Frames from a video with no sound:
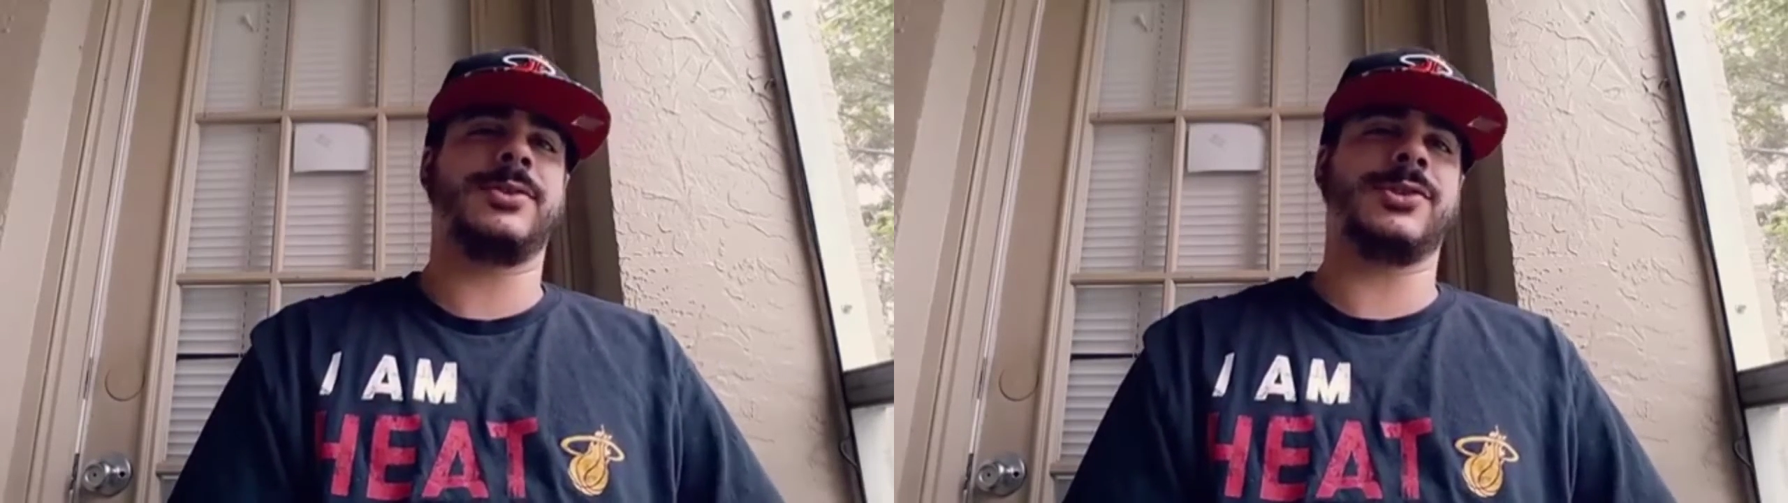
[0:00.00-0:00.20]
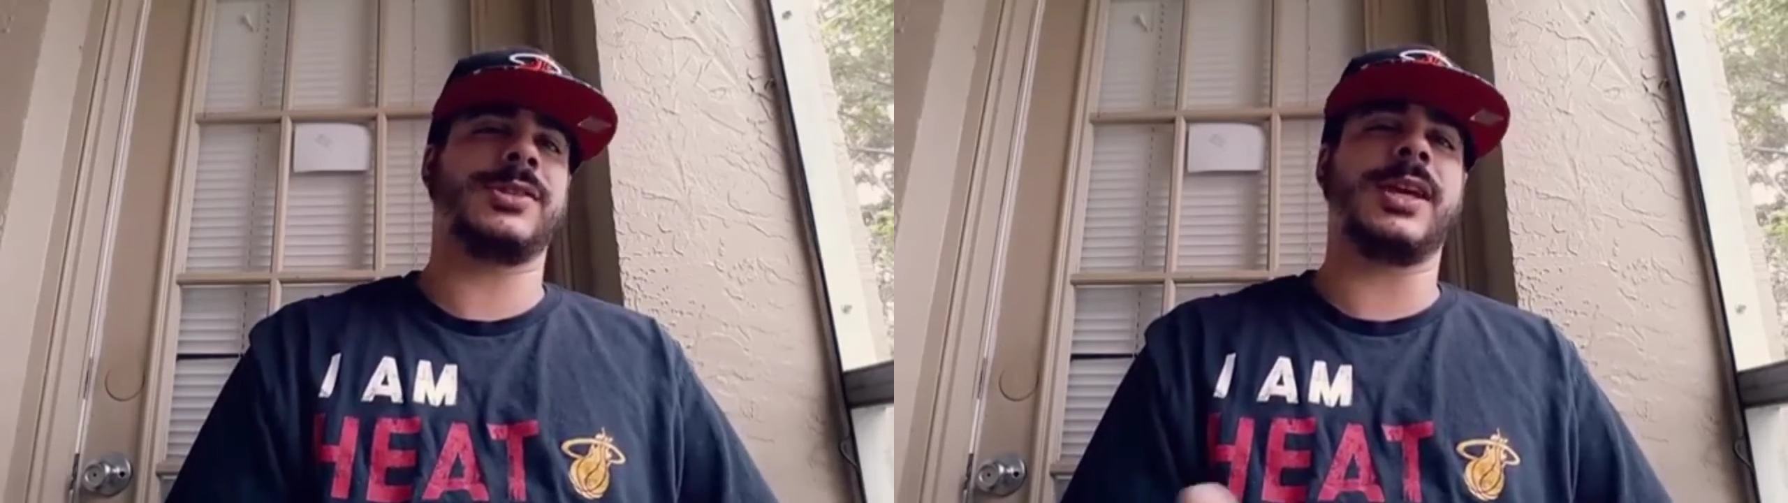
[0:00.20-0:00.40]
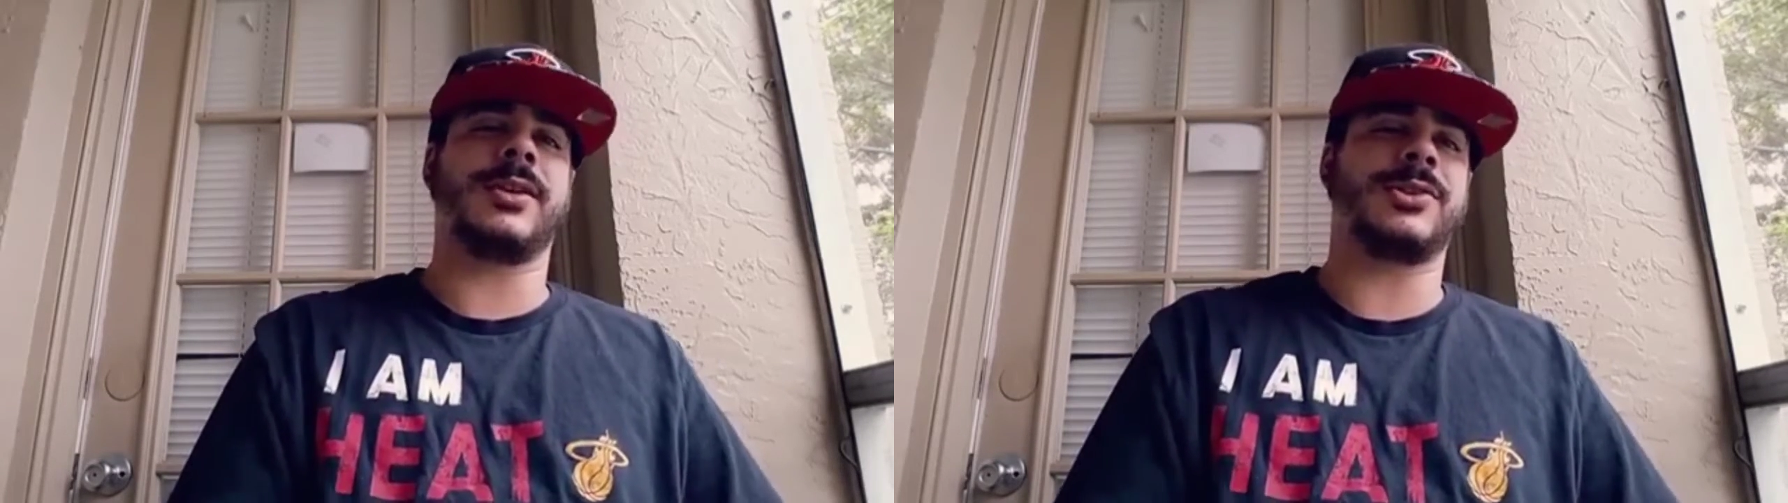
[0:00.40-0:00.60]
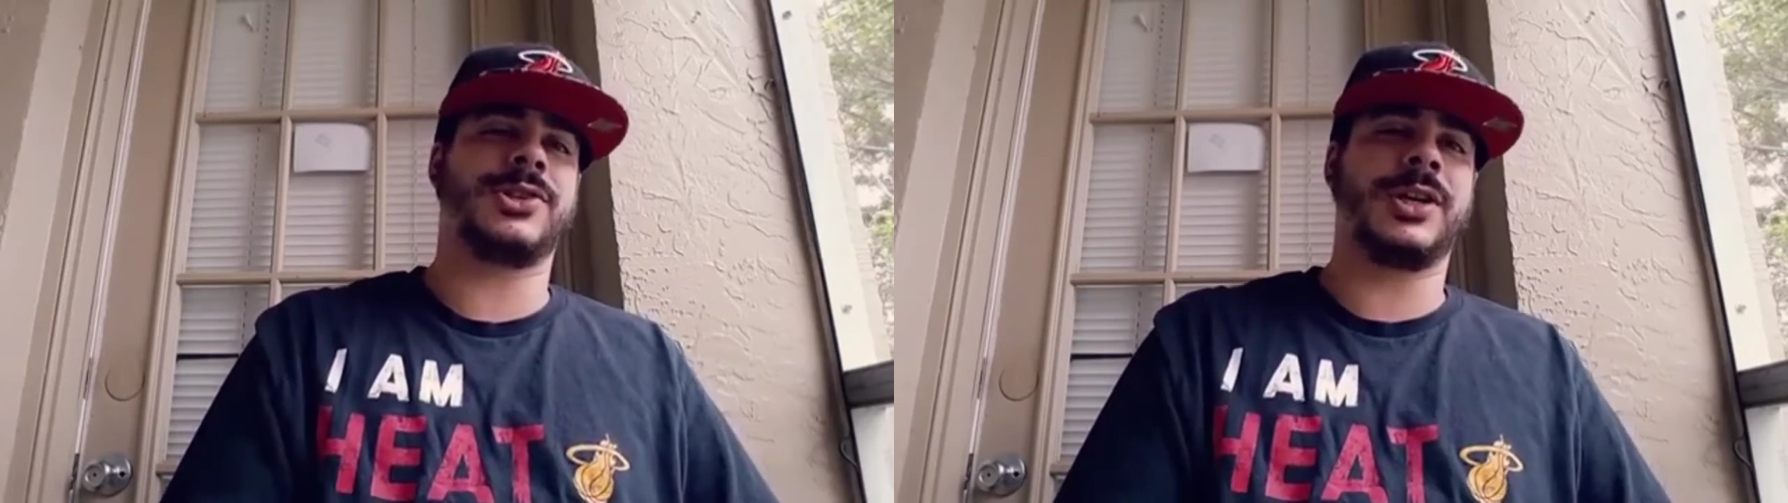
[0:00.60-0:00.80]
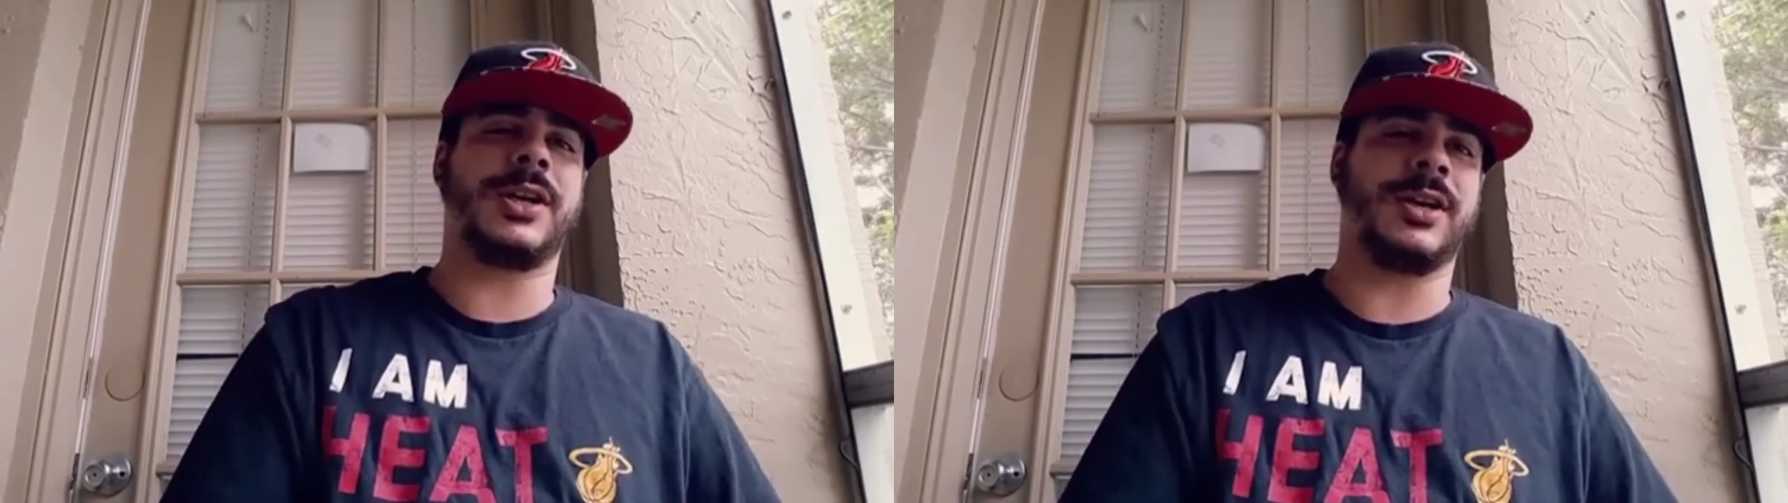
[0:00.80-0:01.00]
just take a
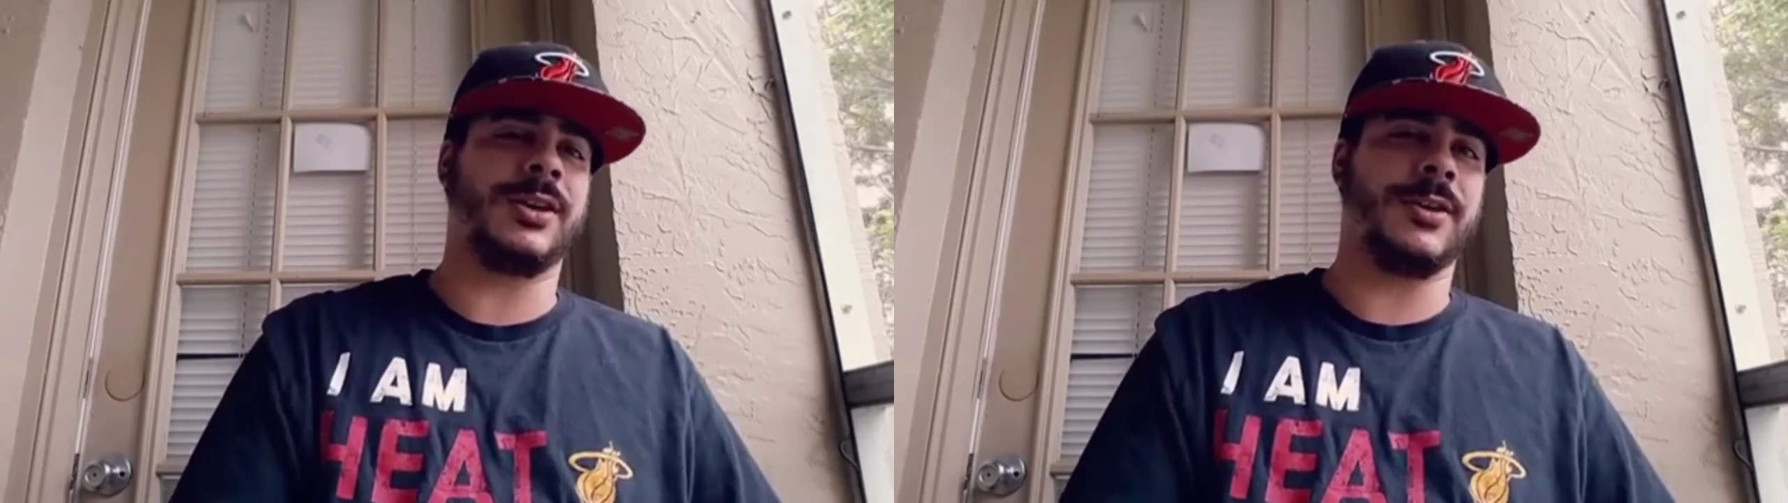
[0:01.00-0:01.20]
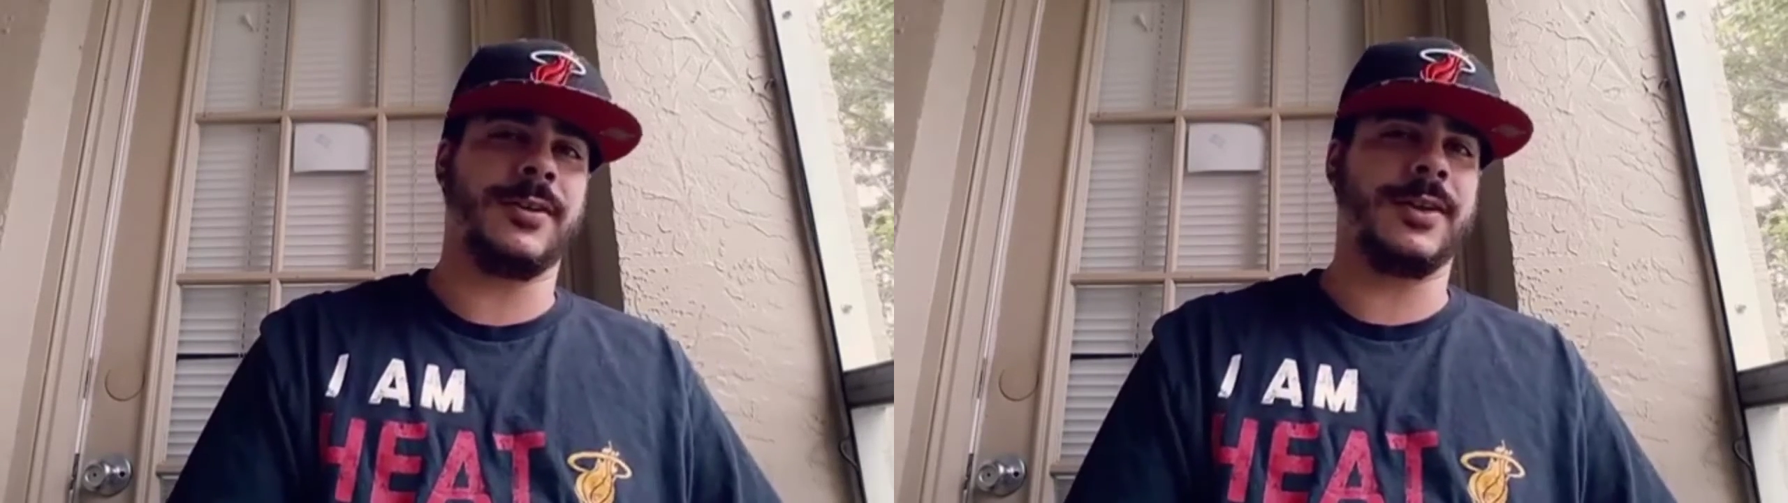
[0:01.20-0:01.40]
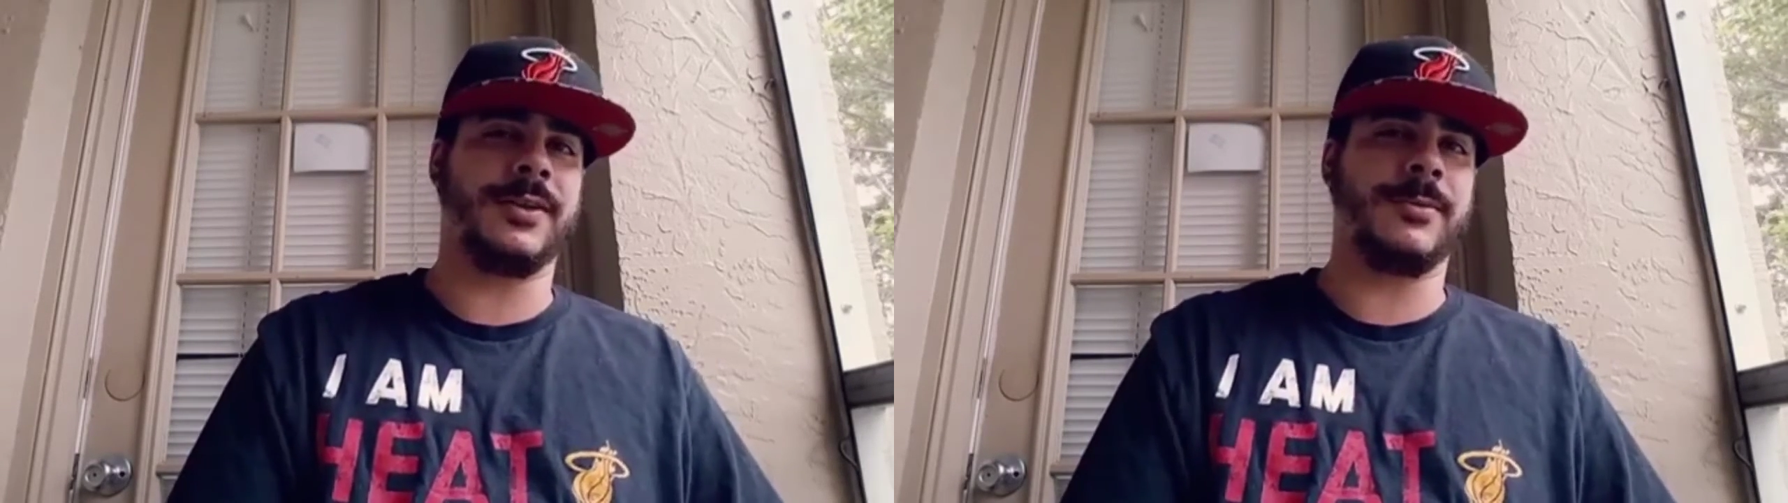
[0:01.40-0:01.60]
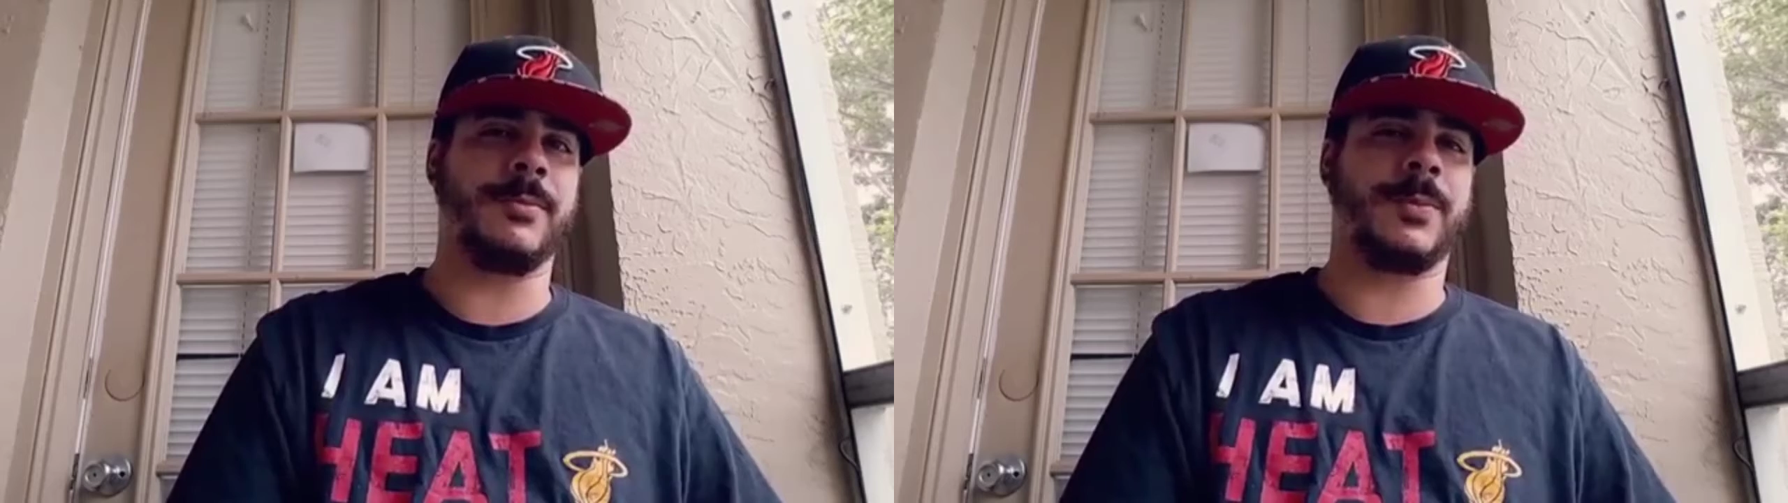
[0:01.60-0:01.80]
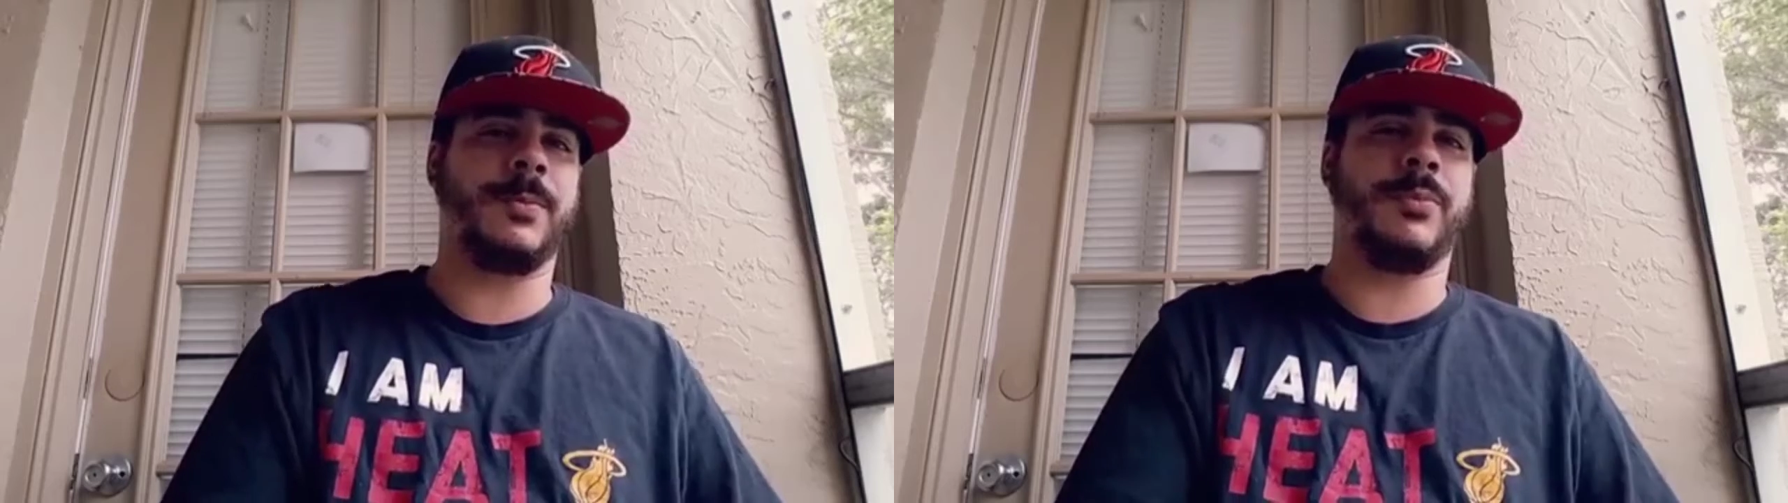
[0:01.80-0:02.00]
shit and